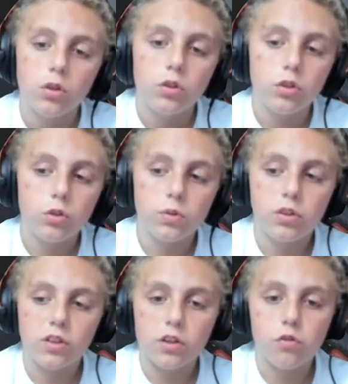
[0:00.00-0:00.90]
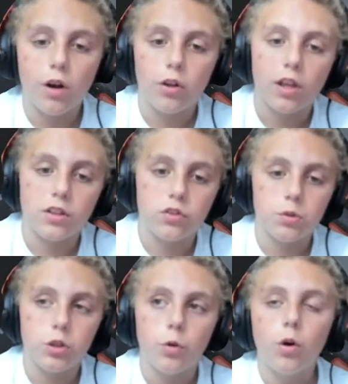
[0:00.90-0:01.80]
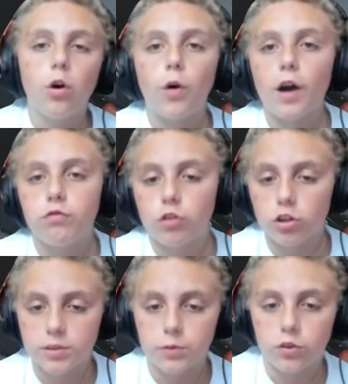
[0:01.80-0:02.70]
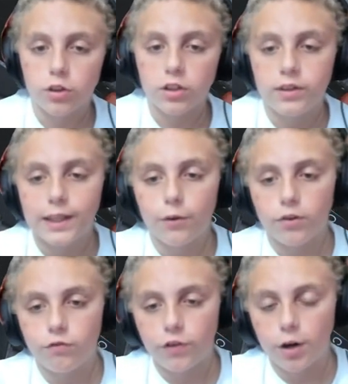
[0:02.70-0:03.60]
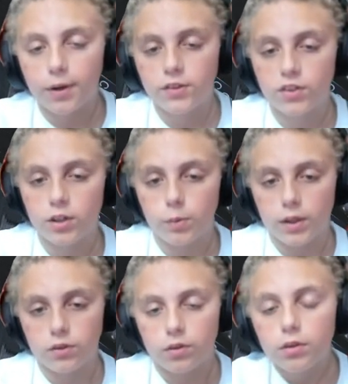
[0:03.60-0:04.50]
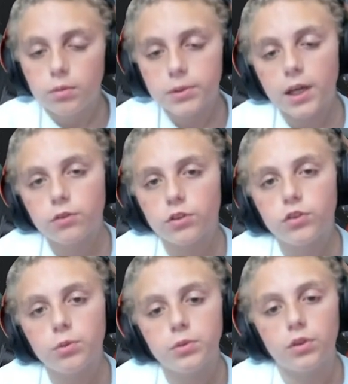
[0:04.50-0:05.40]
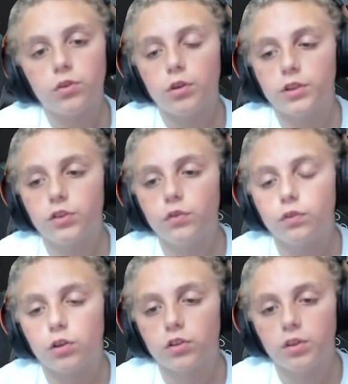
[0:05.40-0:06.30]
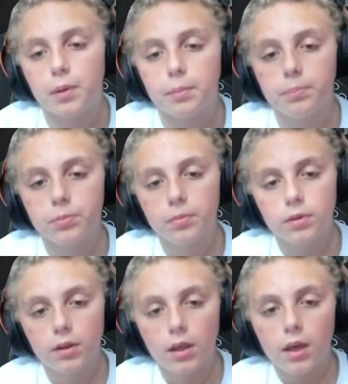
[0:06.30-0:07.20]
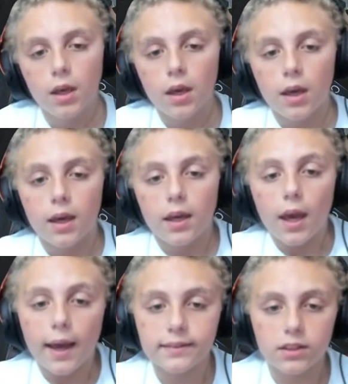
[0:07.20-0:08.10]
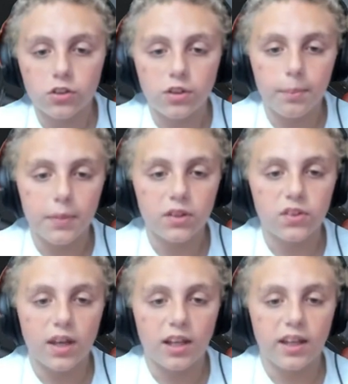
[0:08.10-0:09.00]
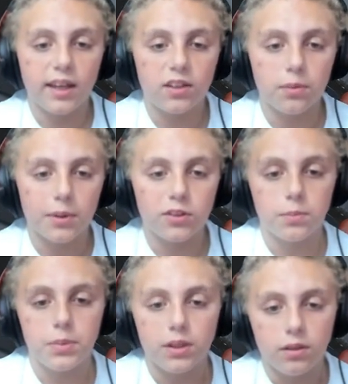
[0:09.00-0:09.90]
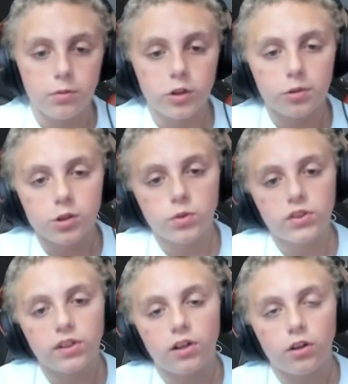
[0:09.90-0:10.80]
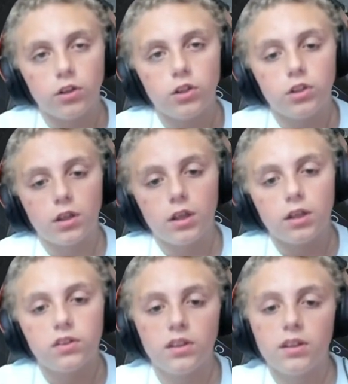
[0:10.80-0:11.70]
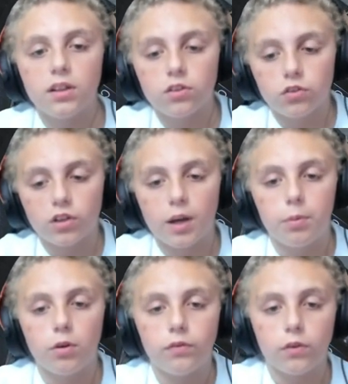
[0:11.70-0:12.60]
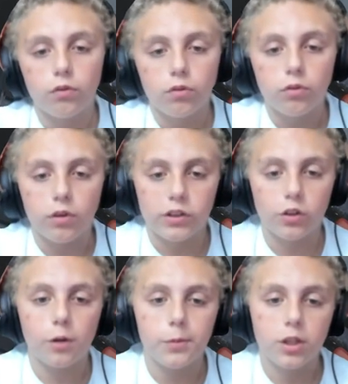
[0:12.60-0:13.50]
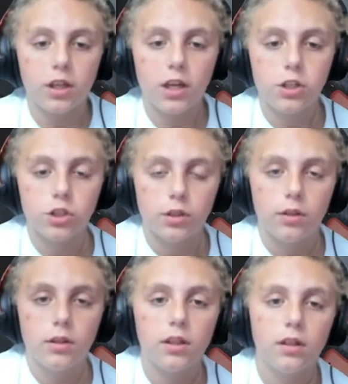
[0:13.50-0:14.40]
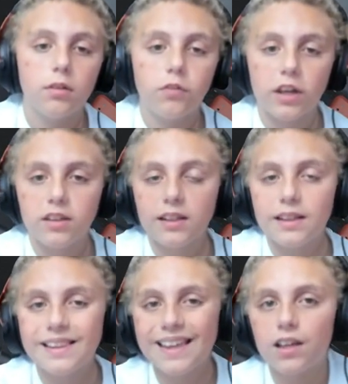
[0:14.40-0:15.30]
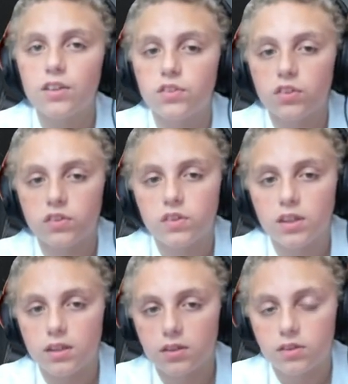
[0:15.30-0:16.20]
you'd hear that growl and you know, oh, I've locked up the target, now I can fire my Sidewinder. Without it you wouldn't know that you've locked him up. And here the mids A and the mids B, pretty much what they are, it's another type of radio communication via the link 16,